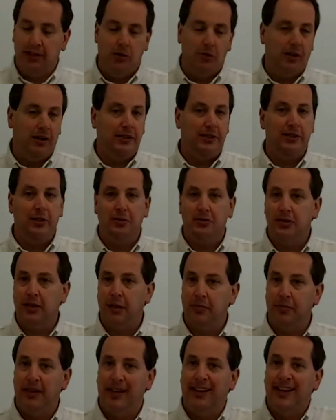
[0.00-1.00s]
you don't want to do
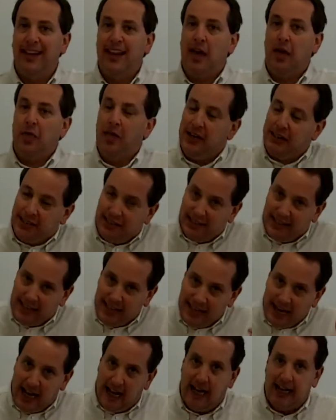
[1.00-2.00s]
something that does
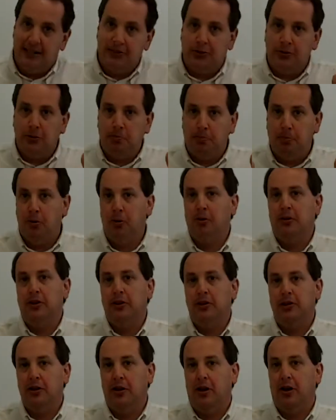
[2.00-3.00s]
not
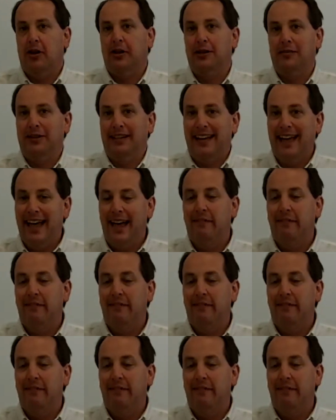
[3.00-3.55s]
support your argument.